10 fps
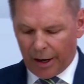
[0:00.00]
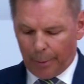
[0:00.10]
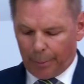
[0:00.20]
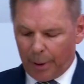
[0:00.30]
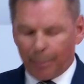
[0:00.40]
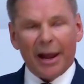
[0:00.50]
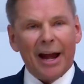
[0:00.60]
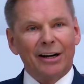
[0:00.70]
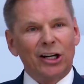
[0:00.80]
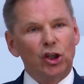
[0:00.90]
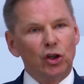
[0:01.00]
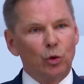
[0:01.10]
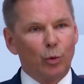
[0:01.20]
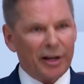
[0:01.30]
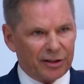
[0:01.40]
preparing new
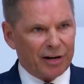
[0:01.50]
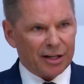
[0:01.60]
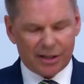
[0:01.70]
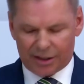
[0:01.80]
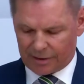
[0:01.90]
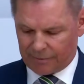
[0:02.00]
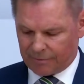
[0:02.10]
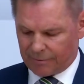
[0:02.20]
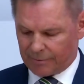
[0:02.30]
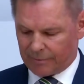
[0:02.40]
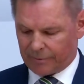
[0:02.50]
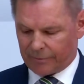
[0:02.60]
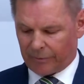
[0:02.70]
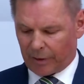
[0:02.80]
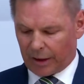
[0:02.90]
veterans
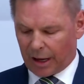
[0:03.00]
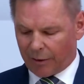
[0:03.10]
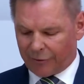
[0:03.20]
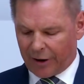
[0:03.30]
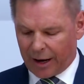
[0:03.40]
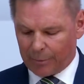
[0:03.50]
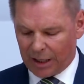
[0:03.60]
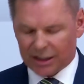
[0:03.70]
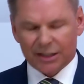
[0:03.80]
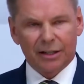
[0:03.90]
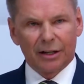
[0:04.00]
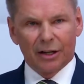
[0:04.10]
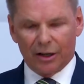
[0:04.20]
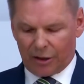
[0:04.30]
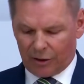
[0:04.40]
and families
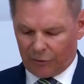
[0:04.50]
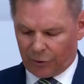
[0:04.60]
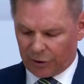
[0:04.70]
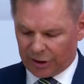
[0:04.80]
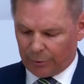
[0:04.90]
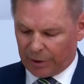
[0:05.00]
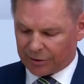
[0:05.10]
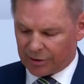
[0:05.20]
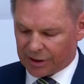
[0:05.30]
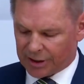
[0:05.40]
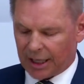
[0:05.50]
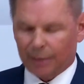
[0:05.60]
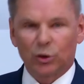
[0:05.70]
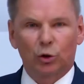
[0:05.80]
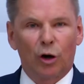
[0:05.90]
for the veterans' time
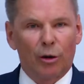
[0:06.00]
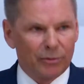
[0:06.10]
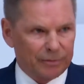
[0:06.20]
to come,